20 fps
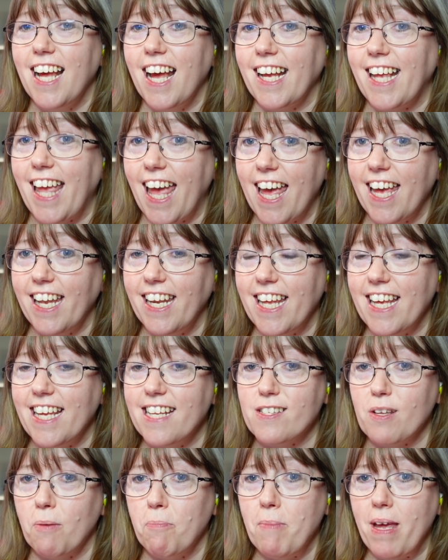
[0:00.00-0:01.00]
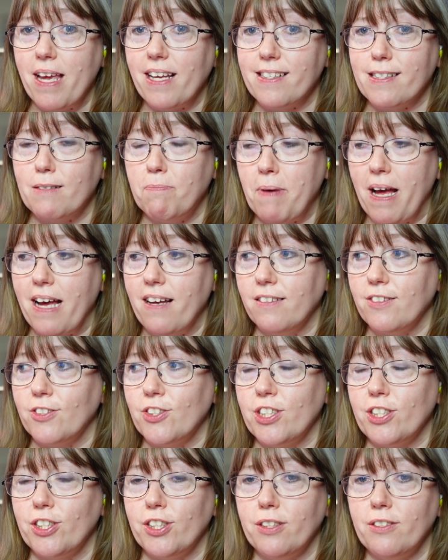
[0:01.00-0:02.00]
Again, it's a mixed belt.
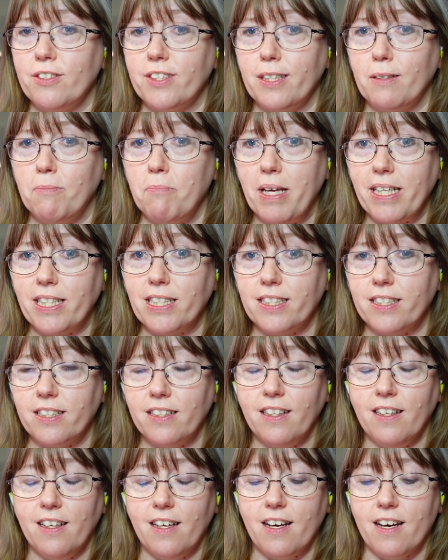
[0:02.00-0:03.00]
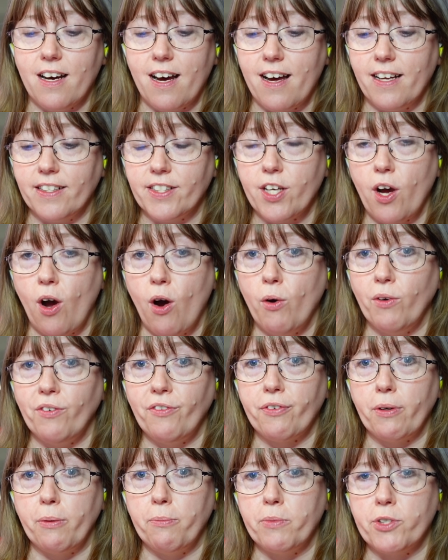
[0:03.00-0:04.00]
She's using mixed tone
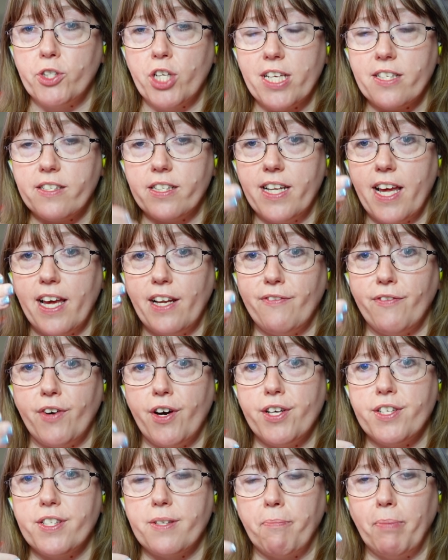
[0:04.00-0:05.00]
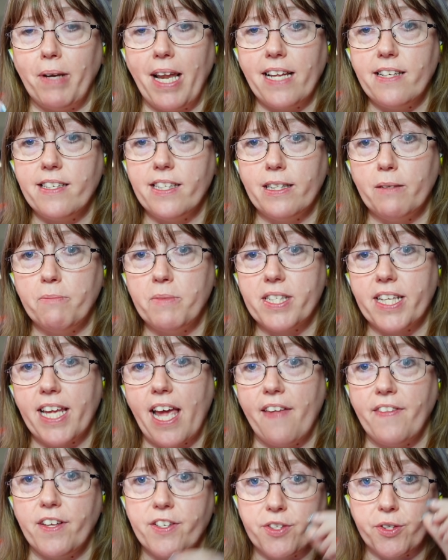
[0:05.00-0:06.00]
from chest and head voice, blending them
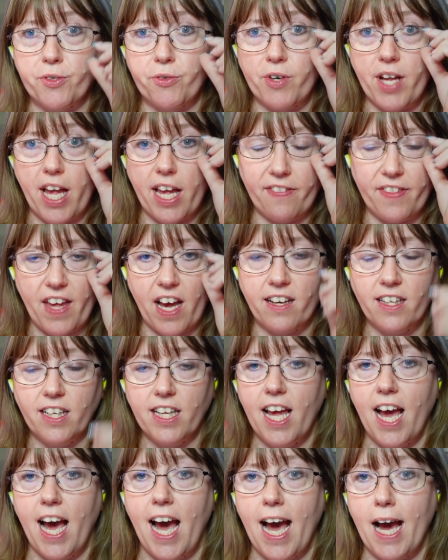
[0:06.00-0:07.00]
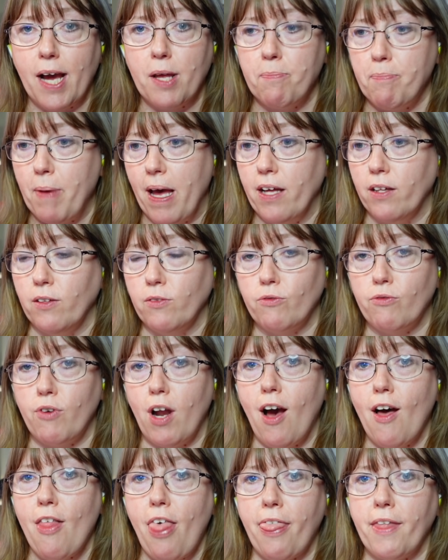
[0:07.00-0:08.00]
together to create that high belt
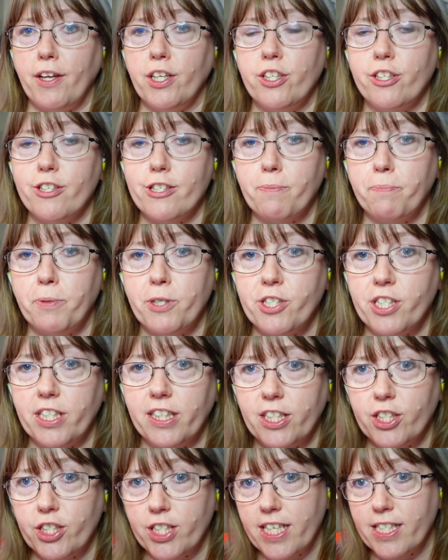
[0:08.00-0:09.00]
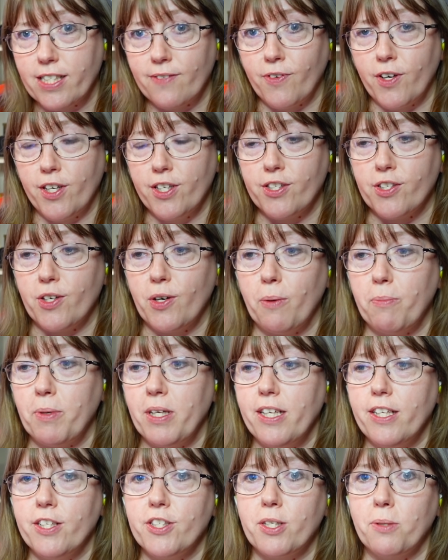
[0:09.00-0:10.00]
rather than just pushing the chest voice up
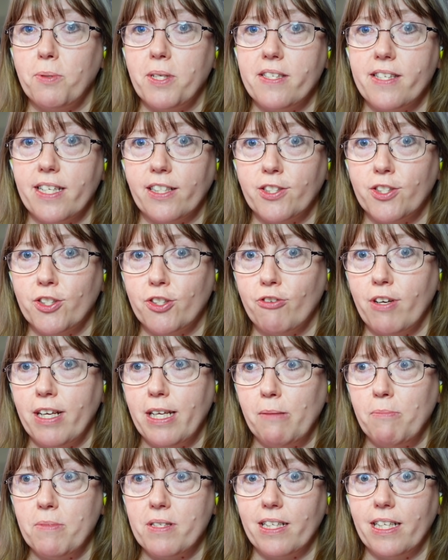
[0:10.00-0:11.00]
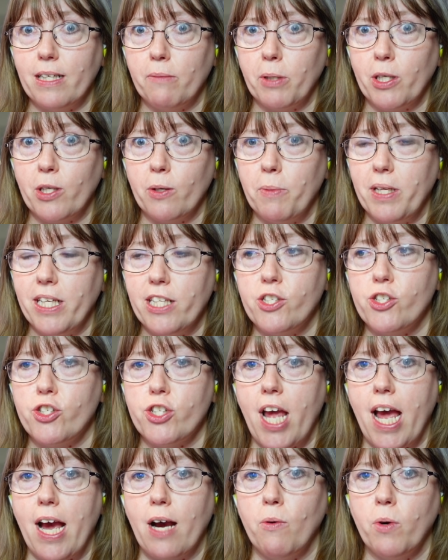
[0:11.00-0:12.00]
to its extremes and it becoming a
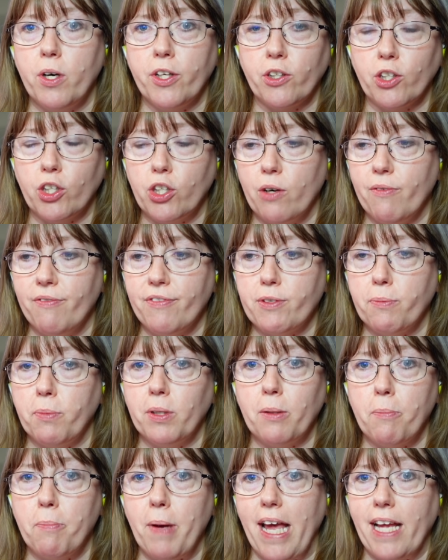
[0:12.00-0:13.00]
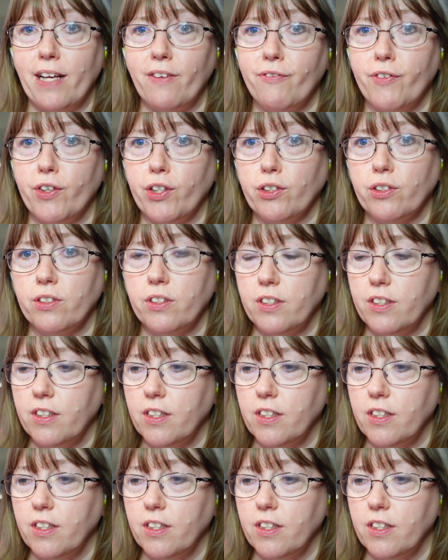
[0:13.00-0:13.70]
shout and uncomfortable and painful.